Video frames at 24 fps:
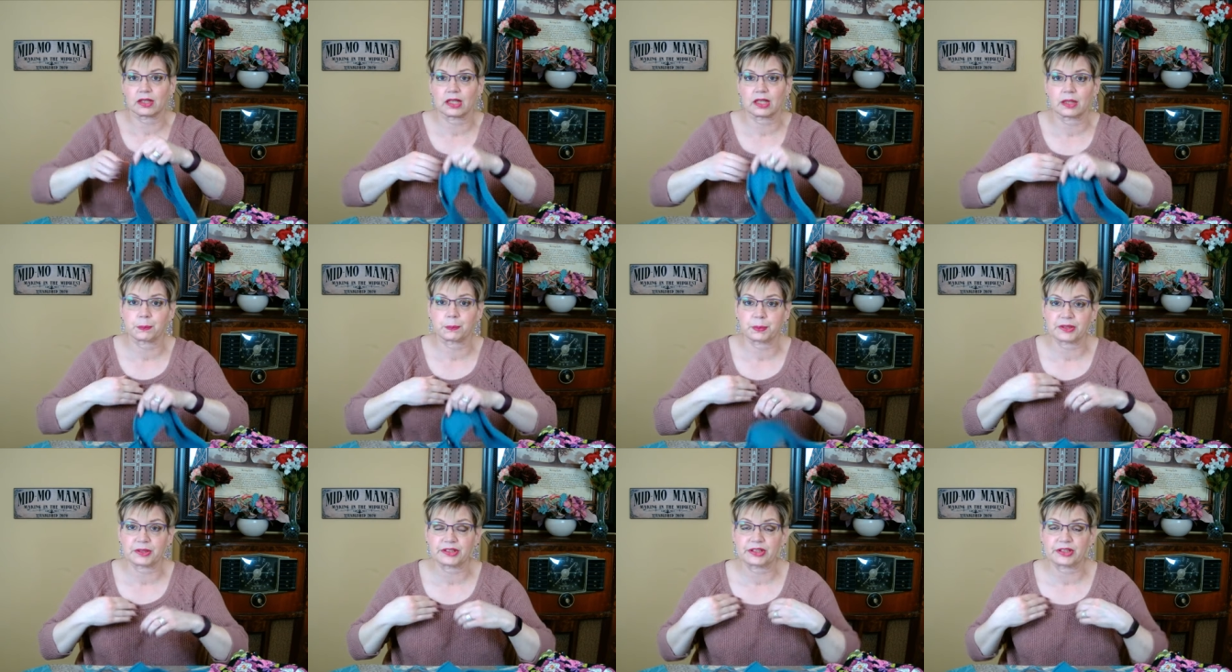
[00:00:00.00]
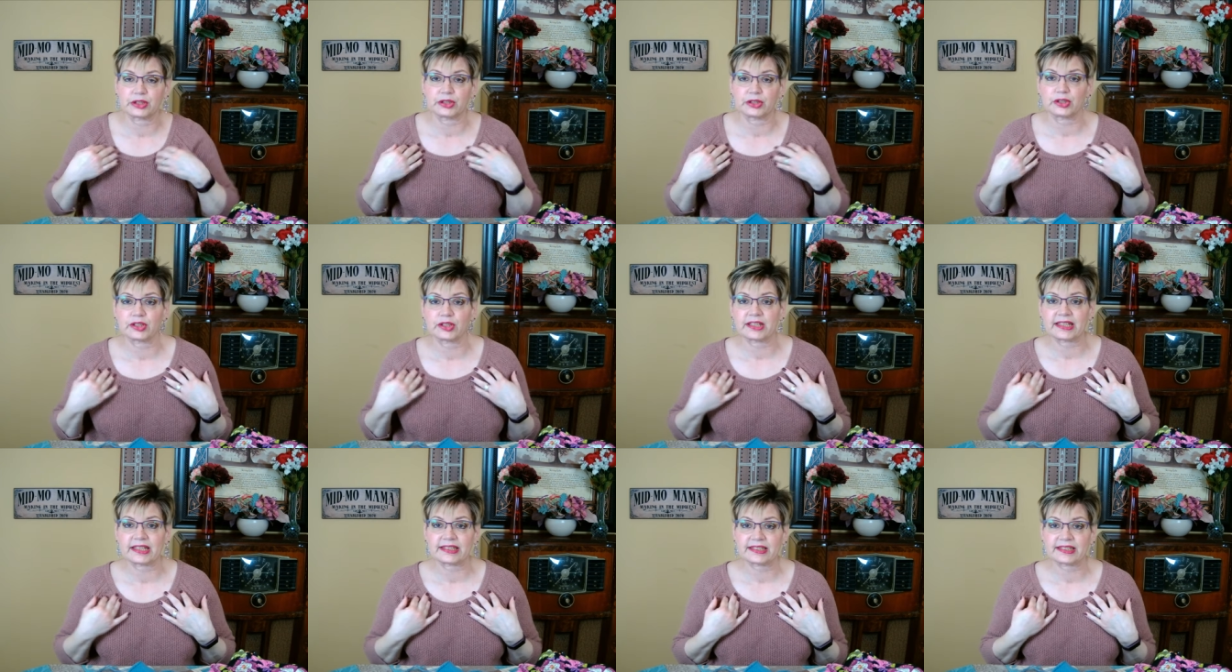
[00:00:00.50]
up until
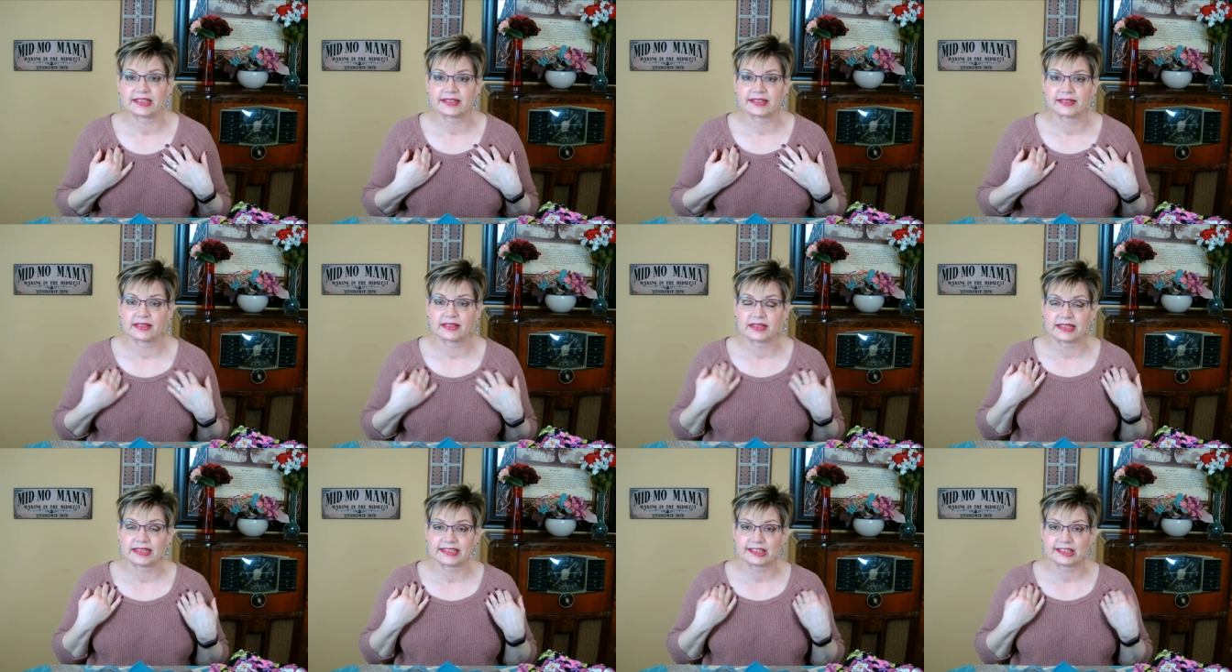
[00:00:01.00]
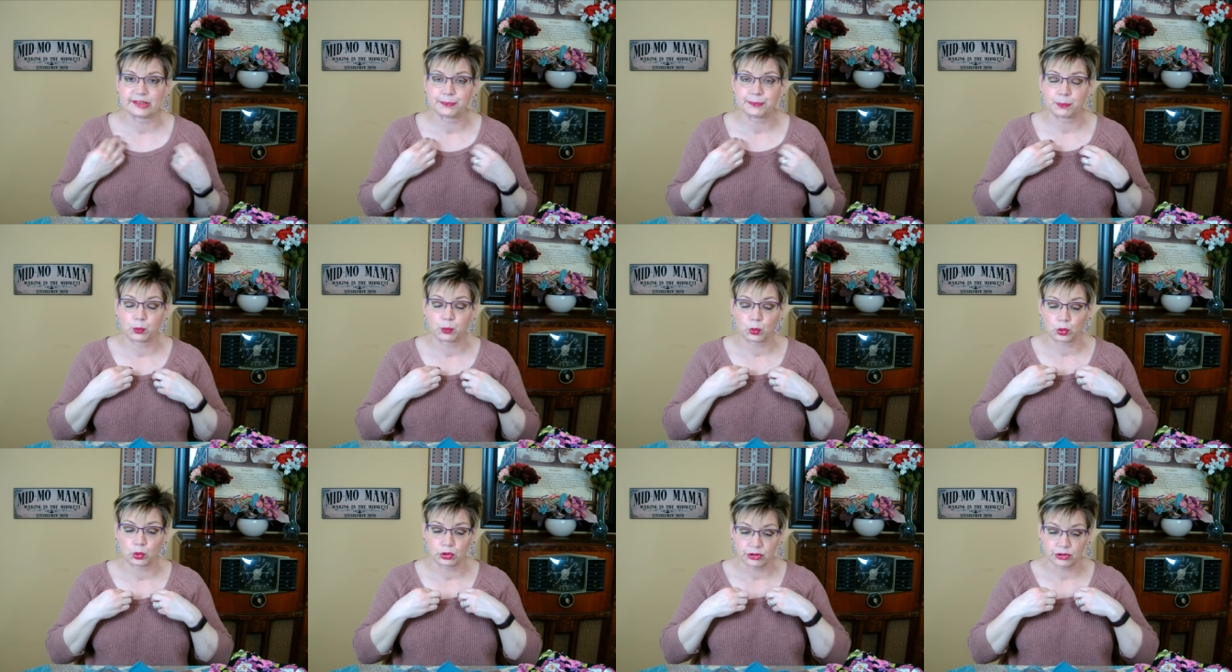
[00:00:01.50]
you get to the lace
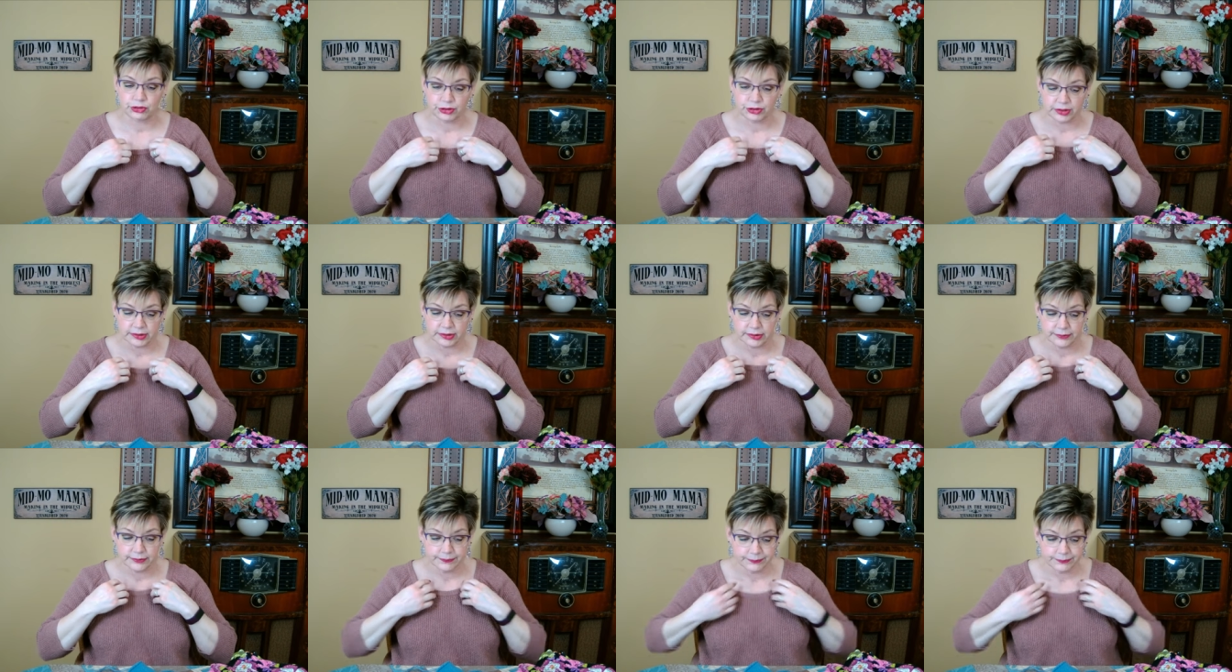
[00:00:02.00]
portion.